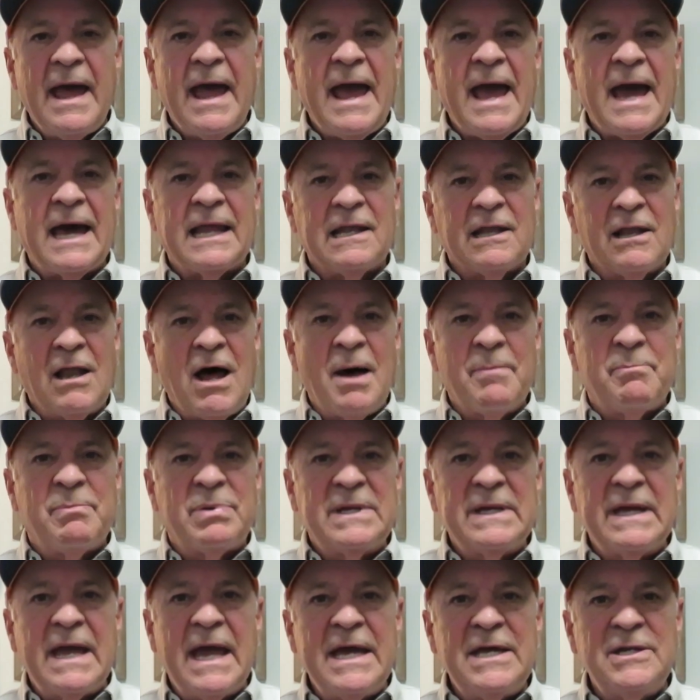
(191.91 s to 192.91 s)
at La
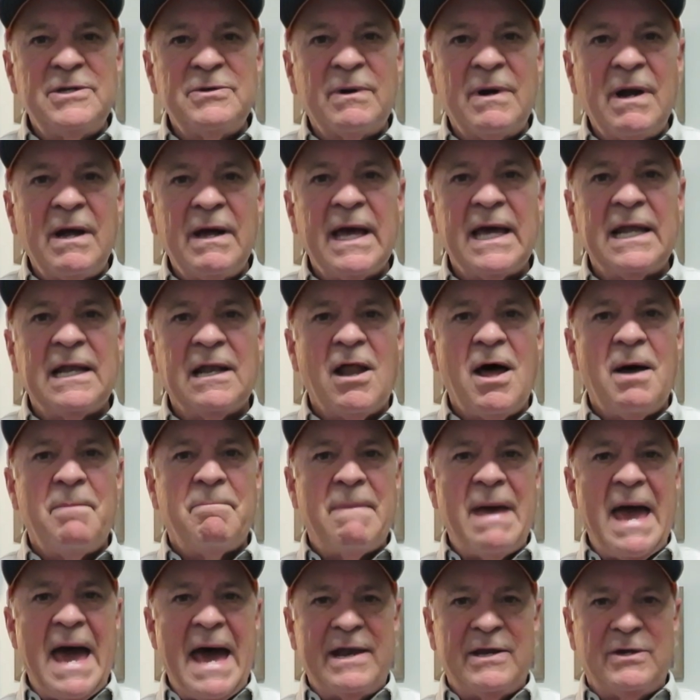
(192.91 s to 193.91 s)
Piedra and La
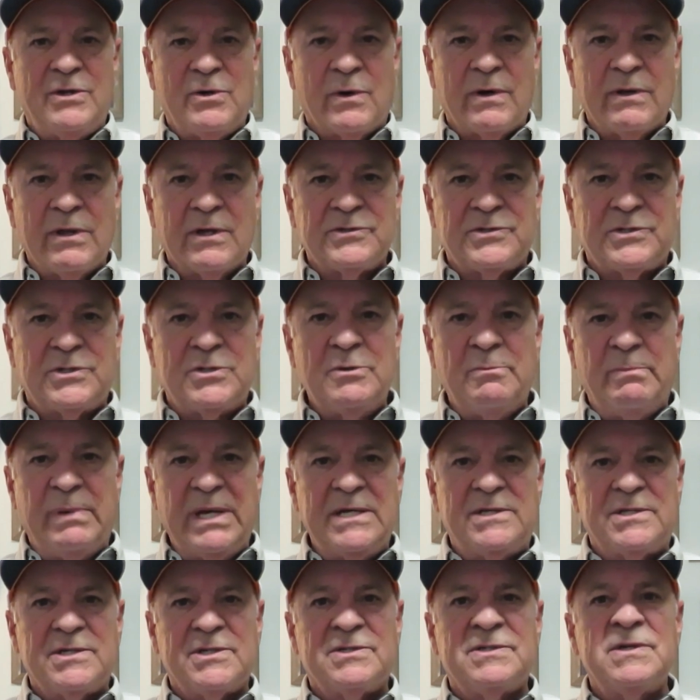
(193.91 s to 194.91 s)
Matador, those two
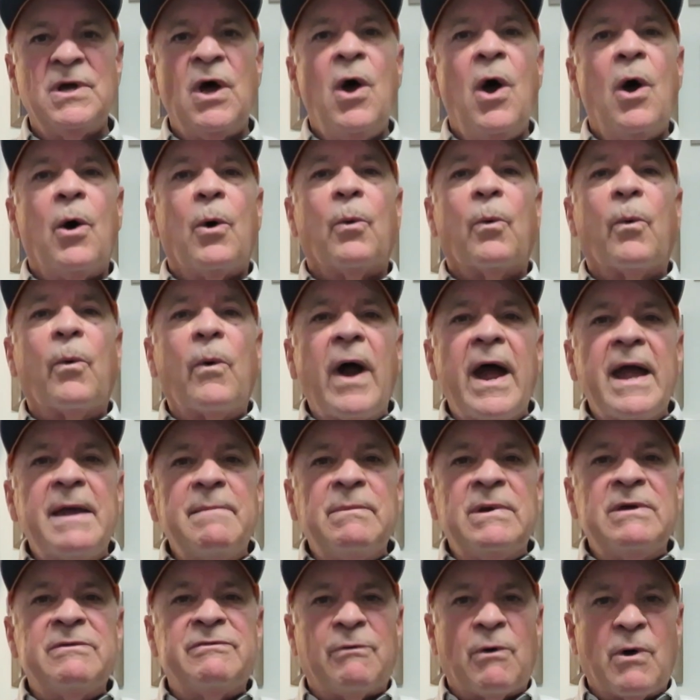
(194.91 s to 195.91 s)
beaches
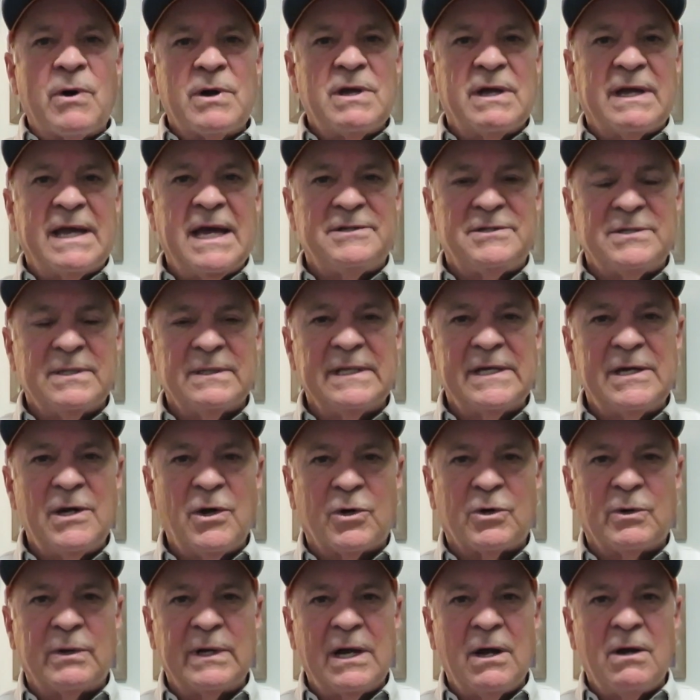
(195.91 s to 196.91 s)
right before you get to Leo
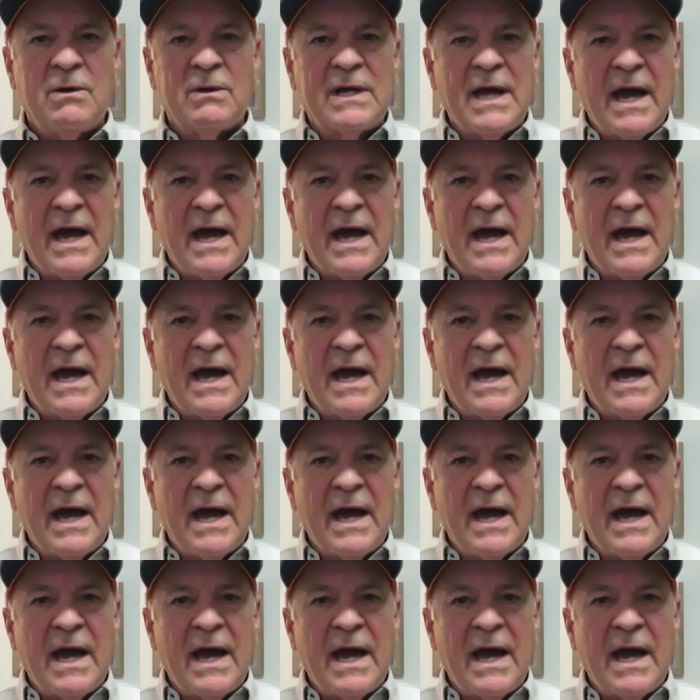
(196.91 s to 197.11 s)
Carrillo.